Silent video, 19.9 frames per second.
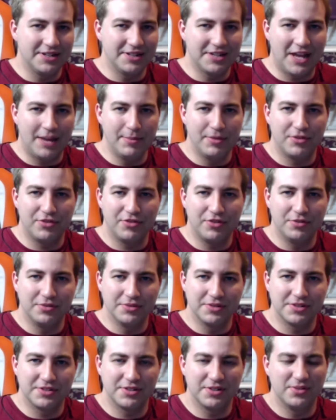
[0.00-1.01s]
Game of
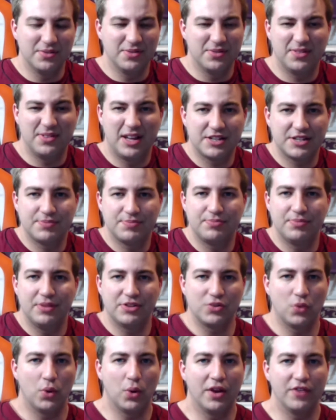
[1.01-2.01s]
Thrones. So that's
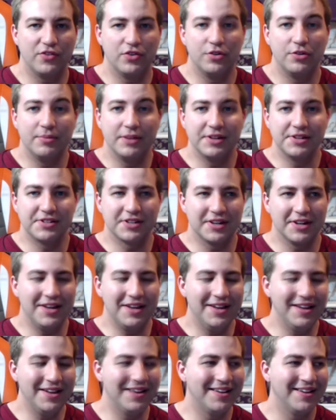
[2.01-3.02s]
all I've earned basically.
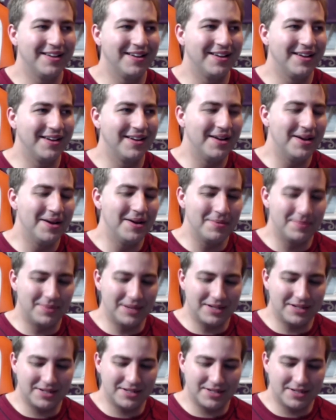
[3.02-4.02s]

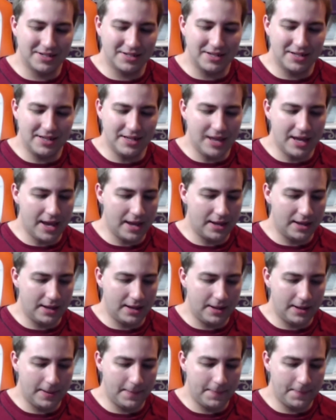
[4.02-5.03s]
But yeah,
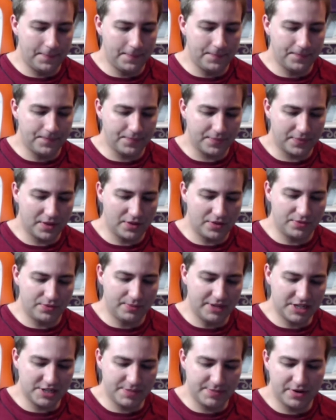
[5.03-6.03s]
my
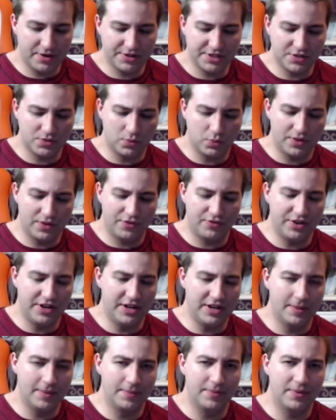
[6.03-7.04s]
experiences with
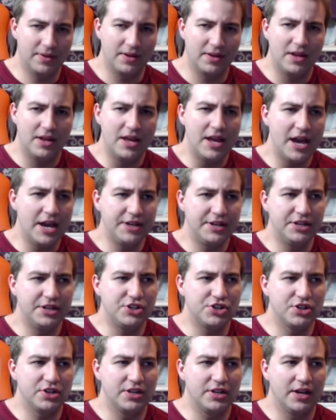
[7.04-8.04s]
Freedom,
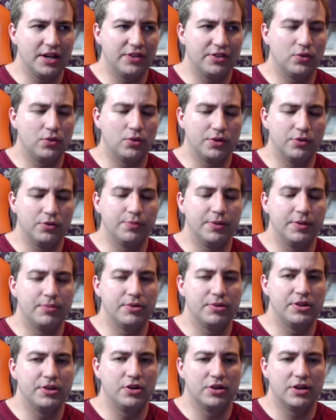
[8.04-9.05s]
initially I thought it would be a
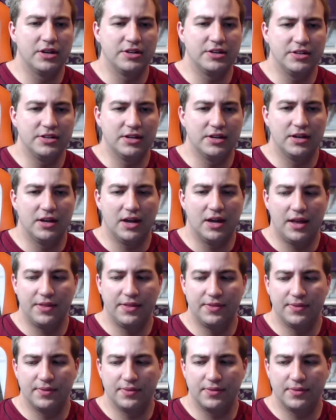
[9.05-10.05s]
pretty good idea,
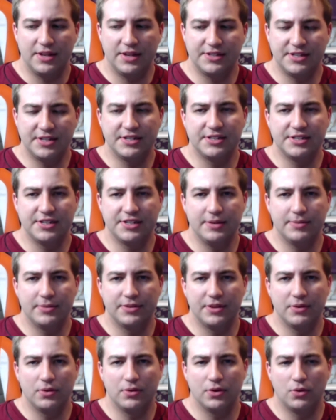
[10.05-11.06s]
and it did seem that
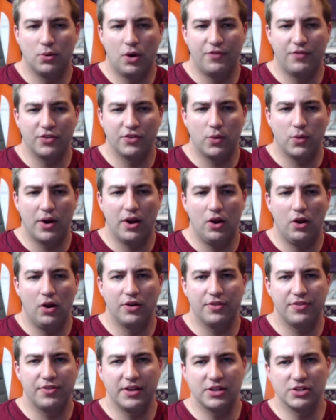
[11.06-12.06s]
they were going to offer quite a lot of
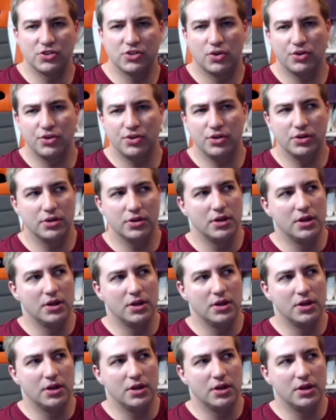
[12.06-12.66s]
things on here.